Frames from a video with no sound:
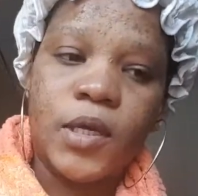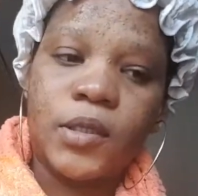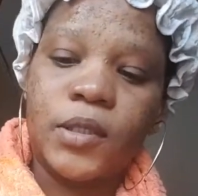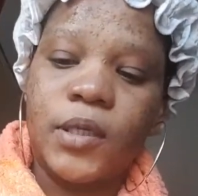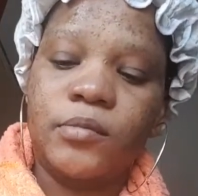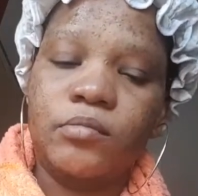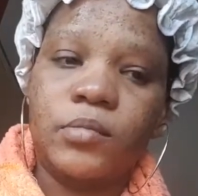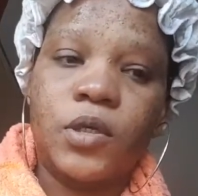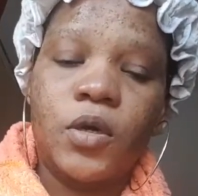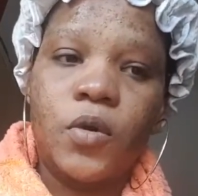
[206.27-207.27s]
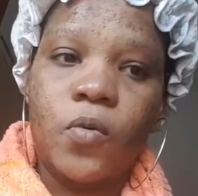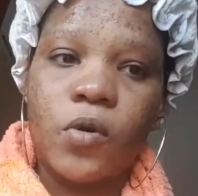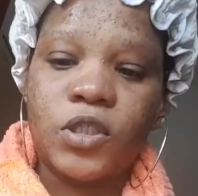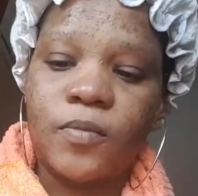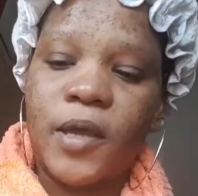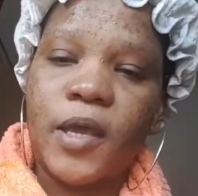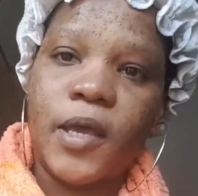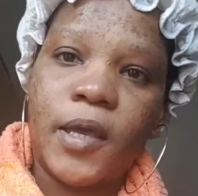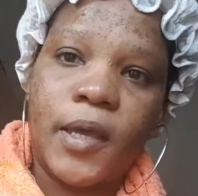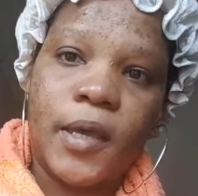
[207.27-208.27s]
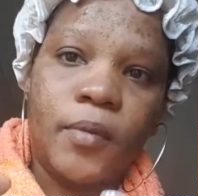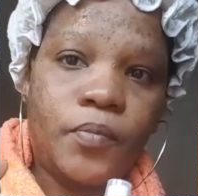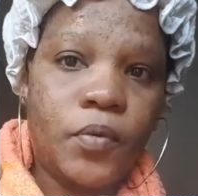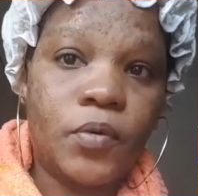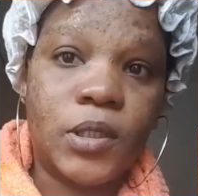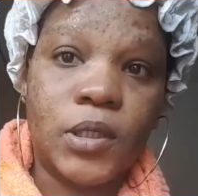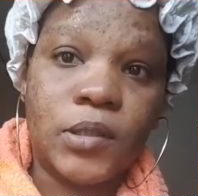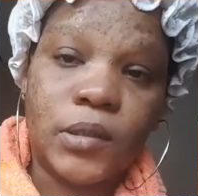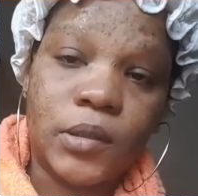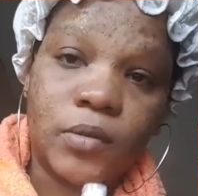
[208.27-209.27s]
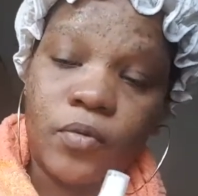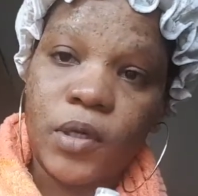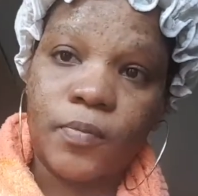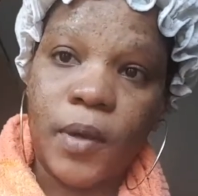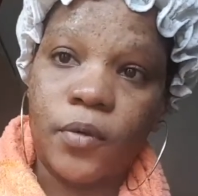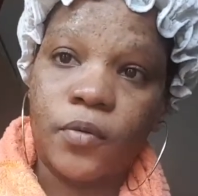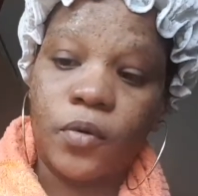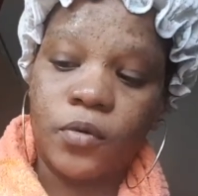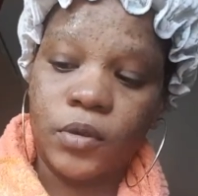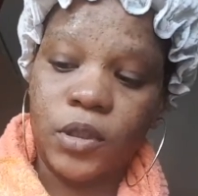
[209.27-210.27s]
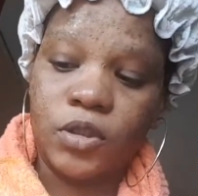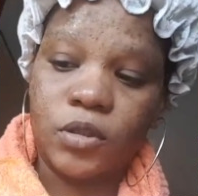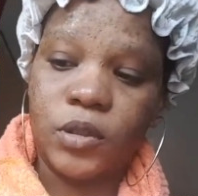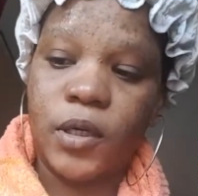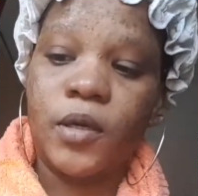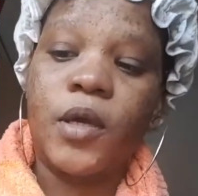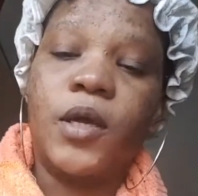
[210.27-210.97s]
then wash my hair and put this and create my own conditioner.